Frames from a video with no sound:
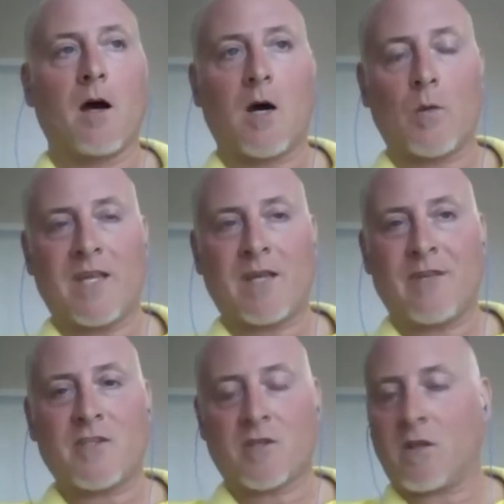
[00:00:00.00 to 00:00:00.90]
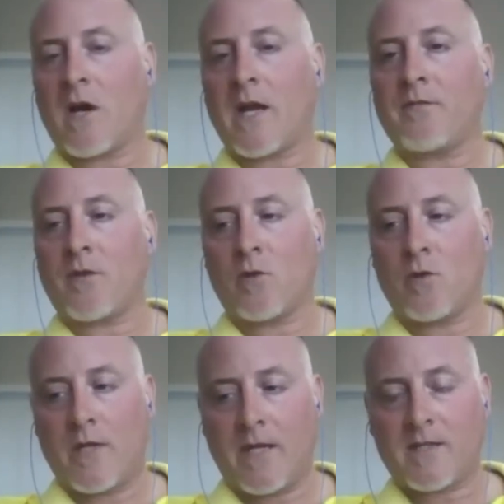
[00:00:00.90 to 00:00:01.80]
We give each client their
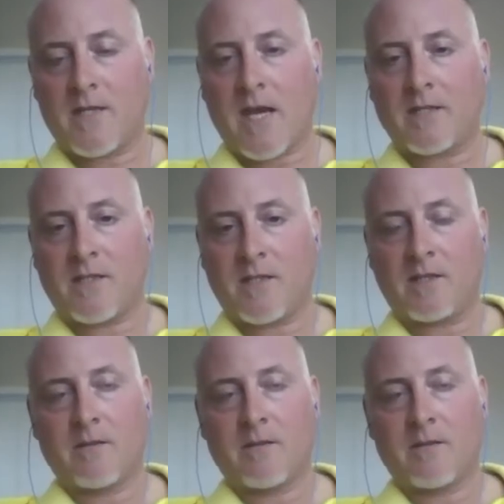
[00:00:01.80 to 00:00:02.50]
unique DID.